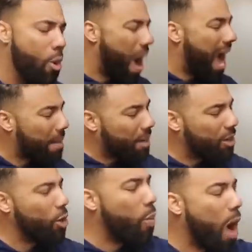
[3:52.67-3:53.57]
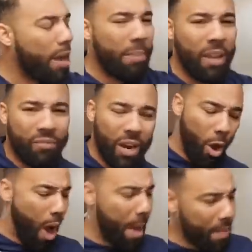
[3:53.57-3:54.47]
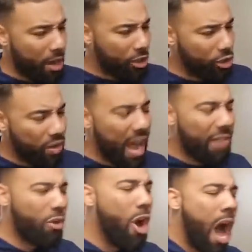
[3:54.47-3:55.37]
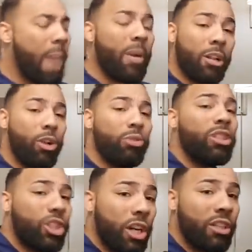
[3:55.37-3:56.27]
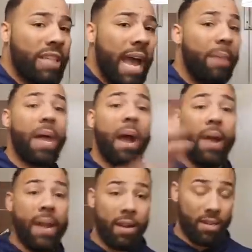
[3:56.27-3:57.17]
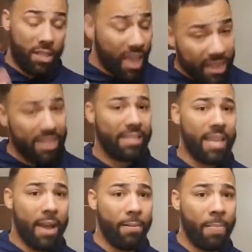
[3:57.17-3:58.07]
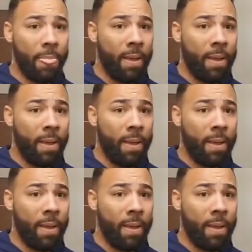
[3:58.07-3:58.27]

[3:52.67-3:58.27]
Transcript: Why am I going to walk and be afraid? Oh, I'm not going to travel. I'm going to close the church down. Now, here, check this out.